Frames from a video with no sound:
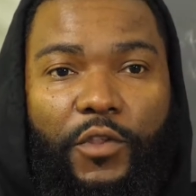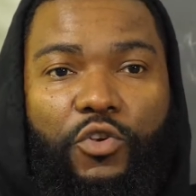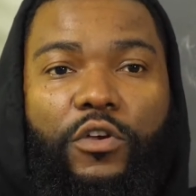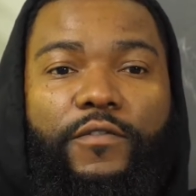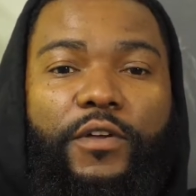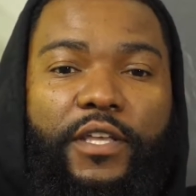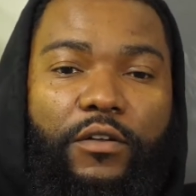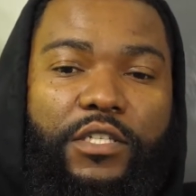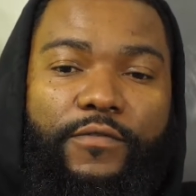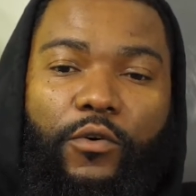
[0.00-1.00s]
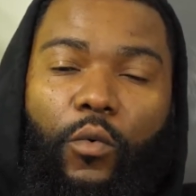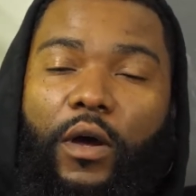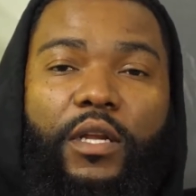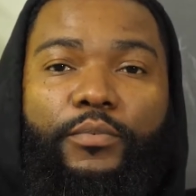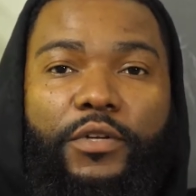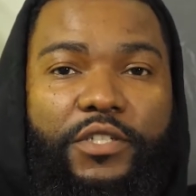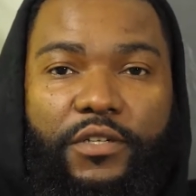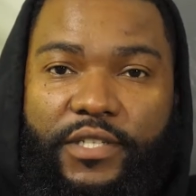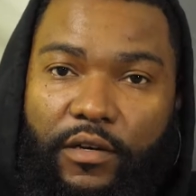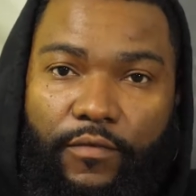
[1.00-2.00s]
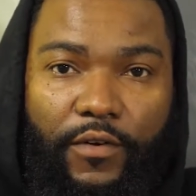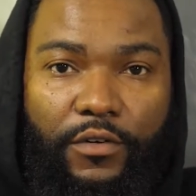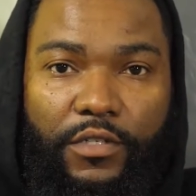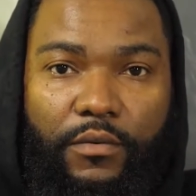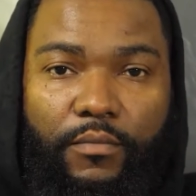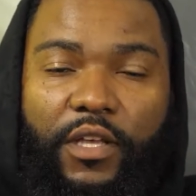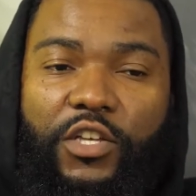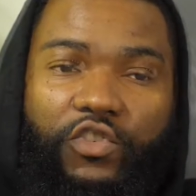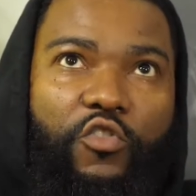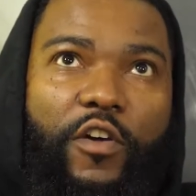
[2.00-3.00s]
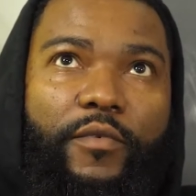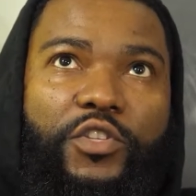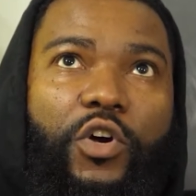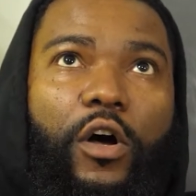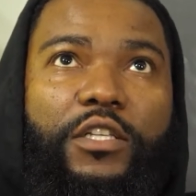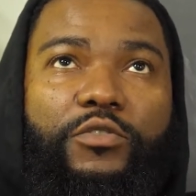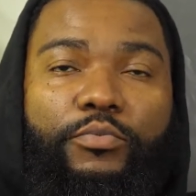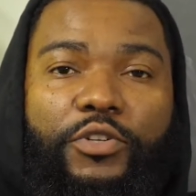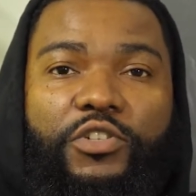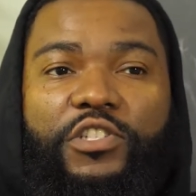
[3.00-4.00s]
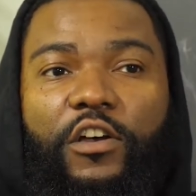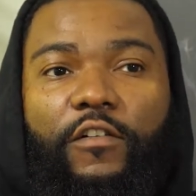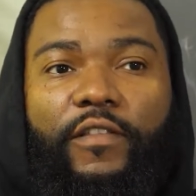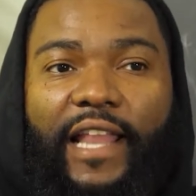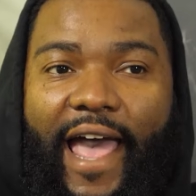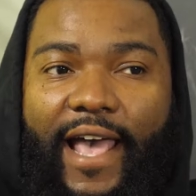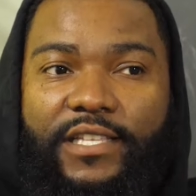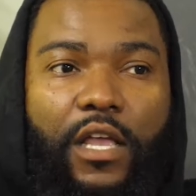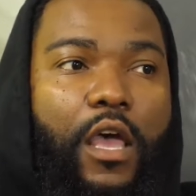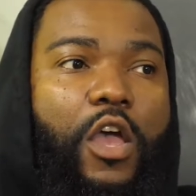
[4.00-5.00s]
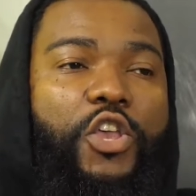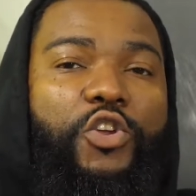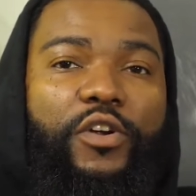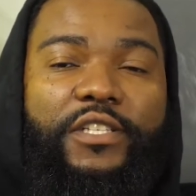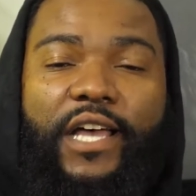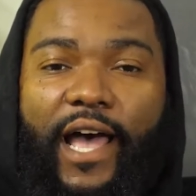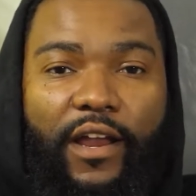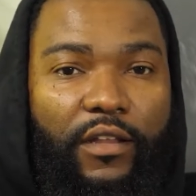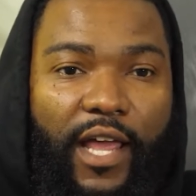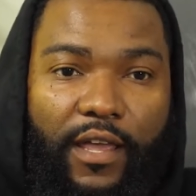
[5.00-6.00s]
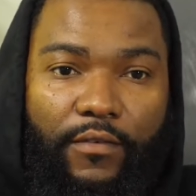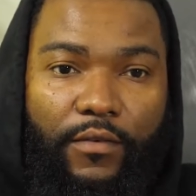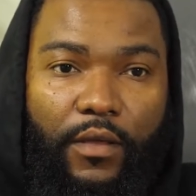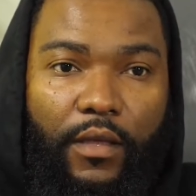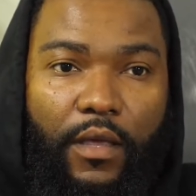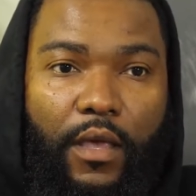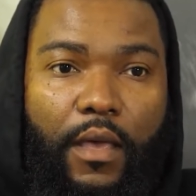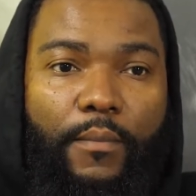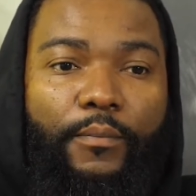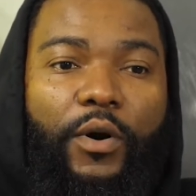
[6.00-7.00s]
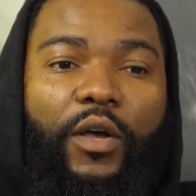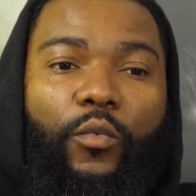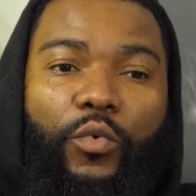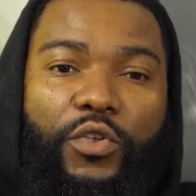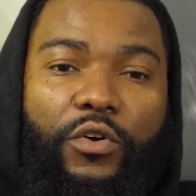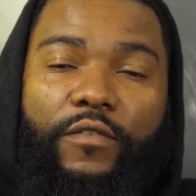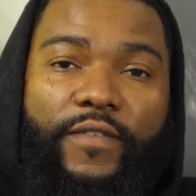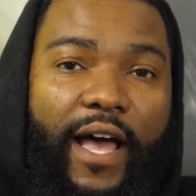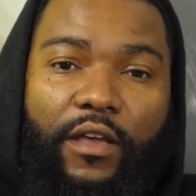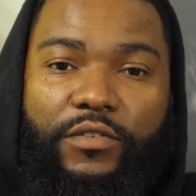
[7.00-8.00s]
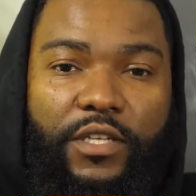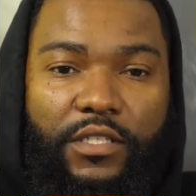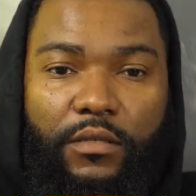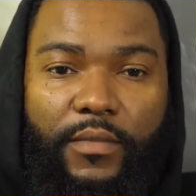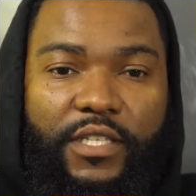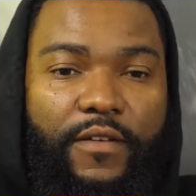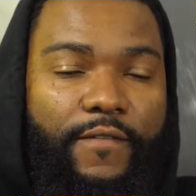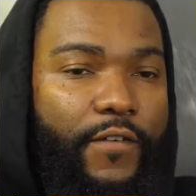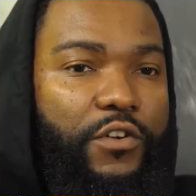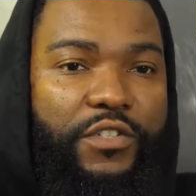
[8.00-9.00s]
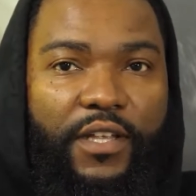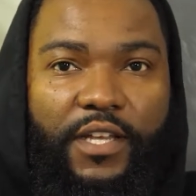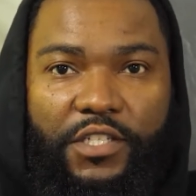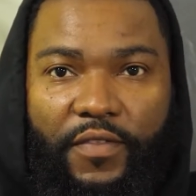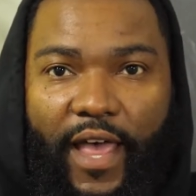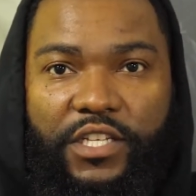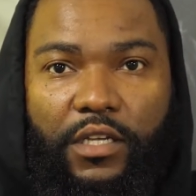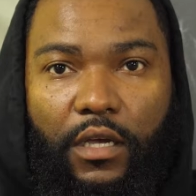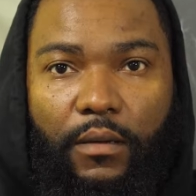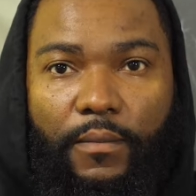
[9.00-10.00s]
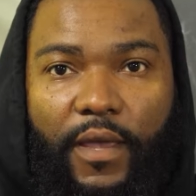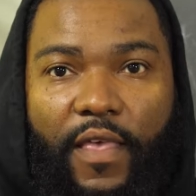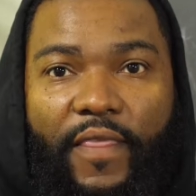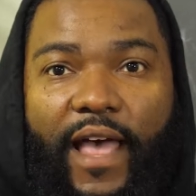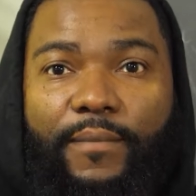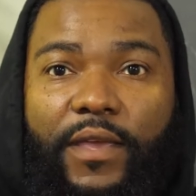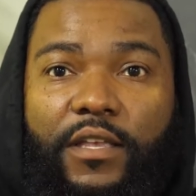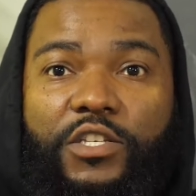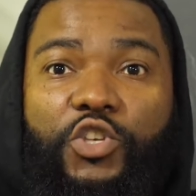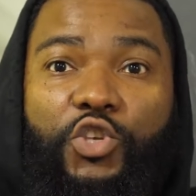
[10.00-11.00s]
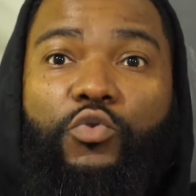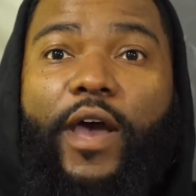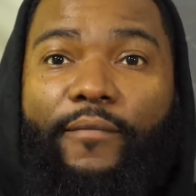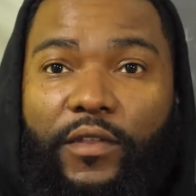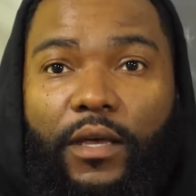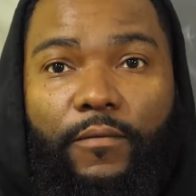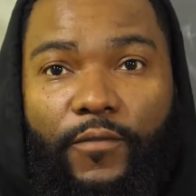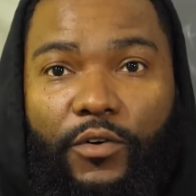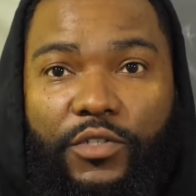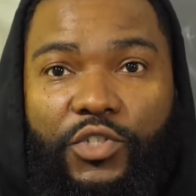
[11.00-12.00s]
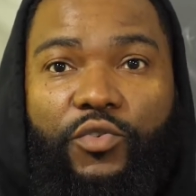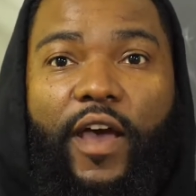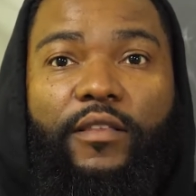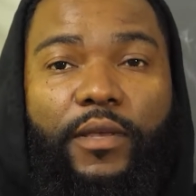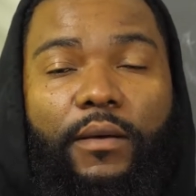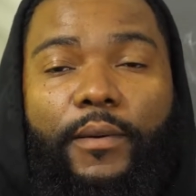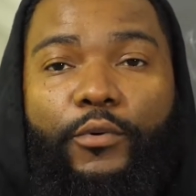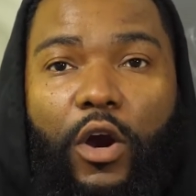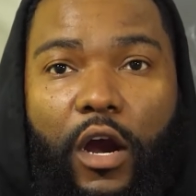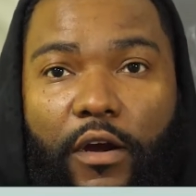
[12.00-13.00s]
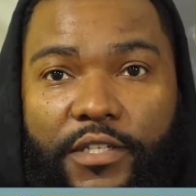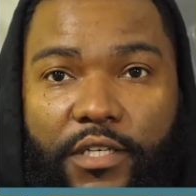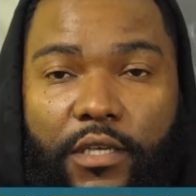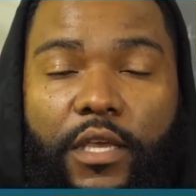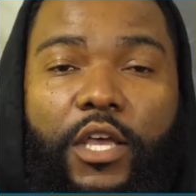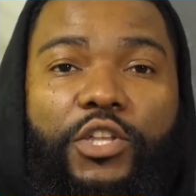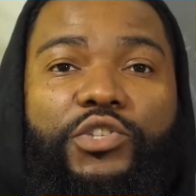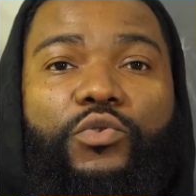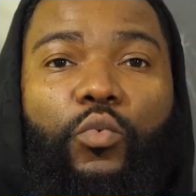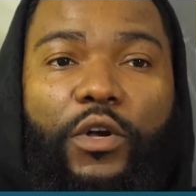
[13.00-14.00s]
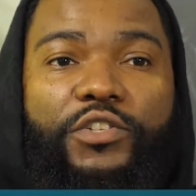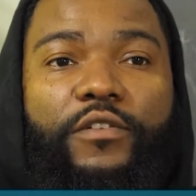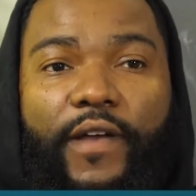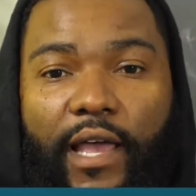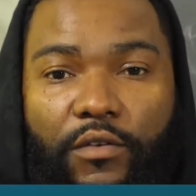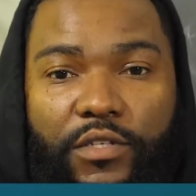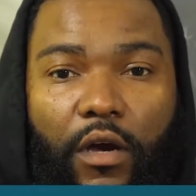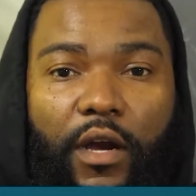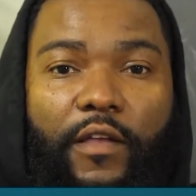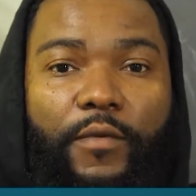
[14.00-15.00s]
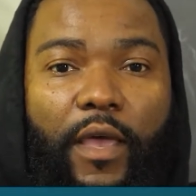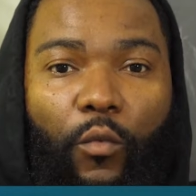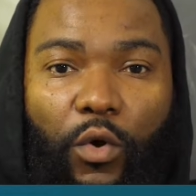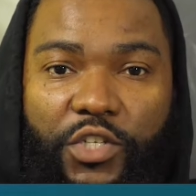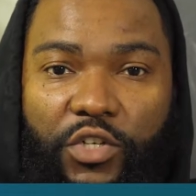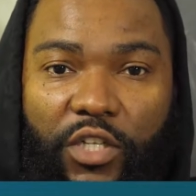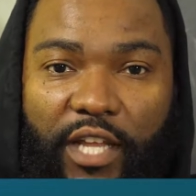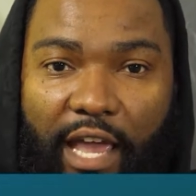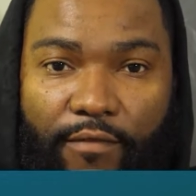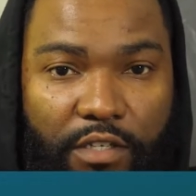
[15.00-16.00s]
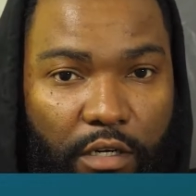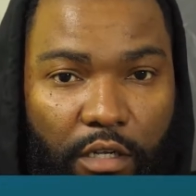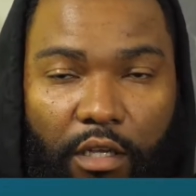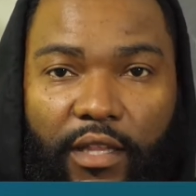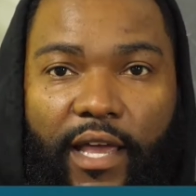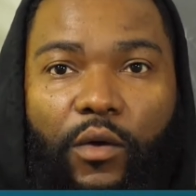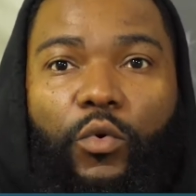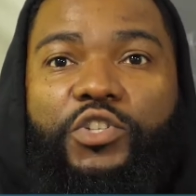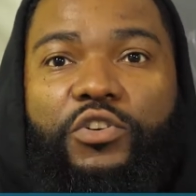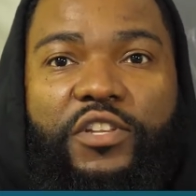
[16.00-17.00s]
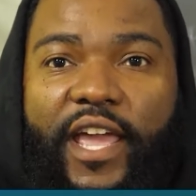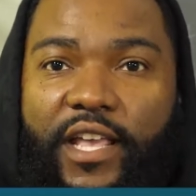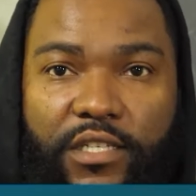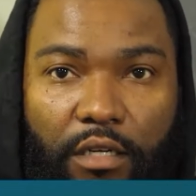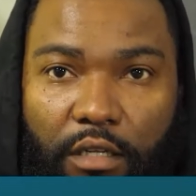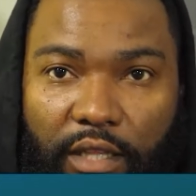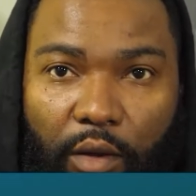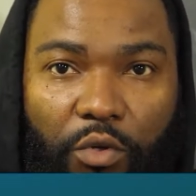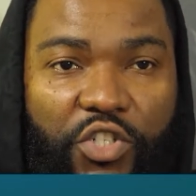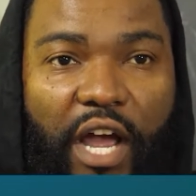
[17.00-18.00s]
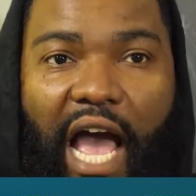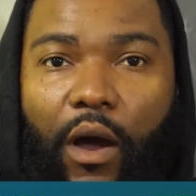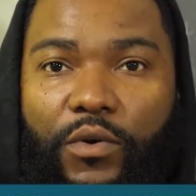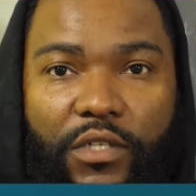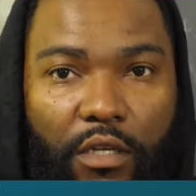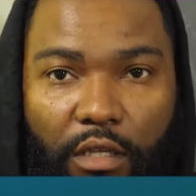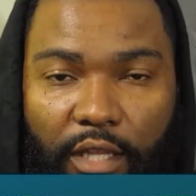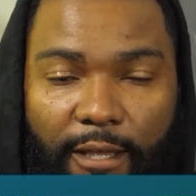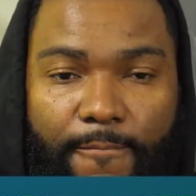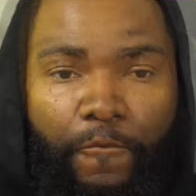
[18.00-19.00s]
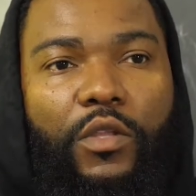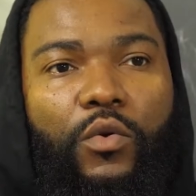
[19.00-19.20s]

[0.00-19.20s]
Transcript: You can feel guilty for wanting to put yourself first because you have been taught to put yourself last your entire life. But your value system is the first thing that should come. And that means you have to come first. You have to become a priority to what your values are and what your life is going to look like, what your day is going to look like, what your hours are going to look like.